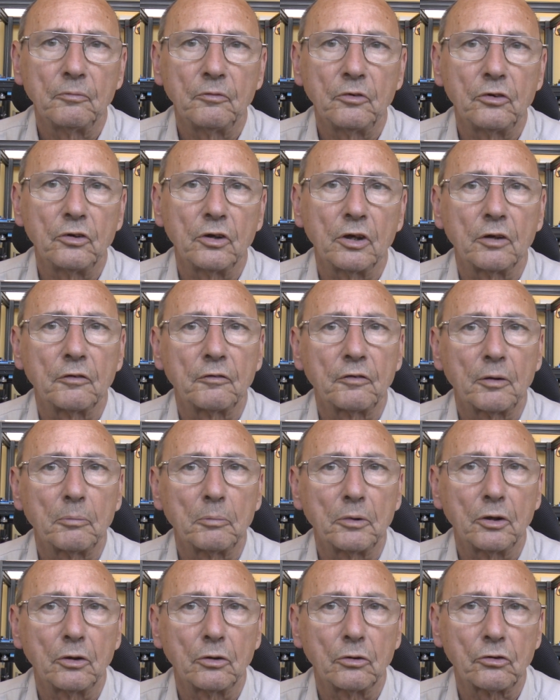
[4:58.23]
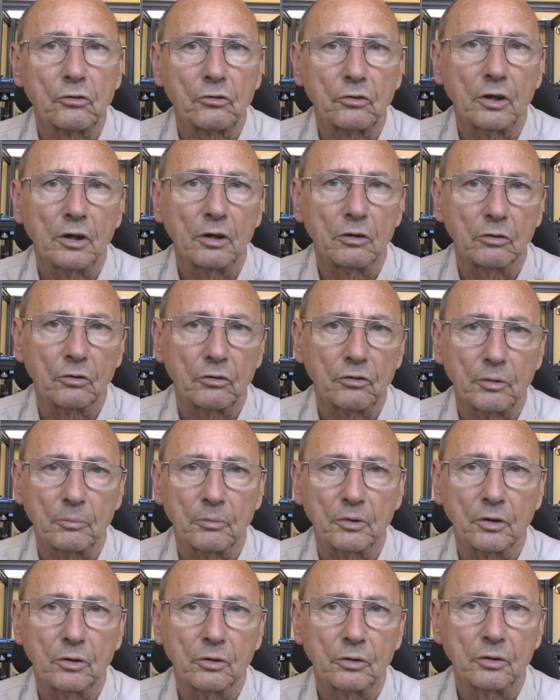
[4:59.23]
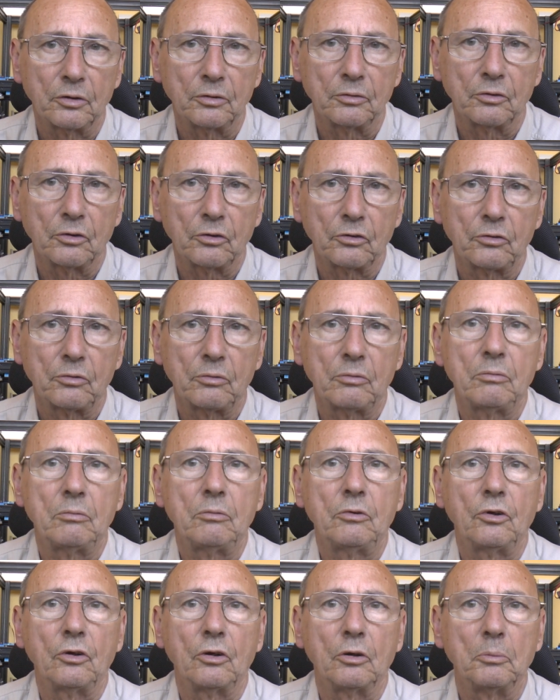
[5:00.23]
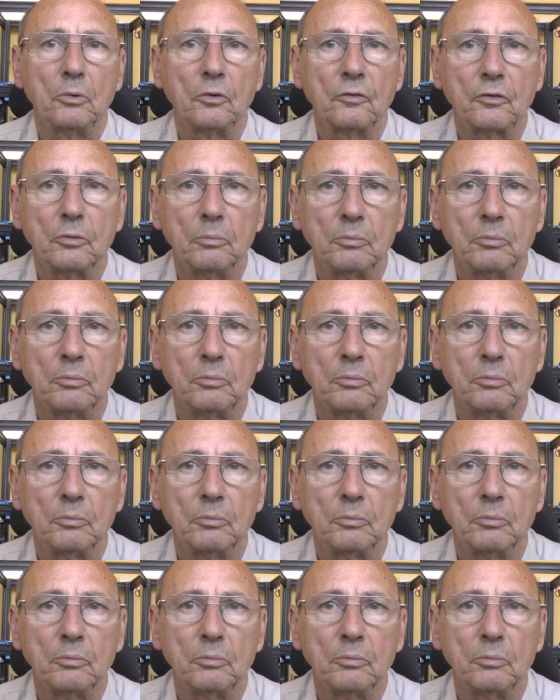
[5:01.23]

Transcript: visit our family in Australia or something, I can just turn them off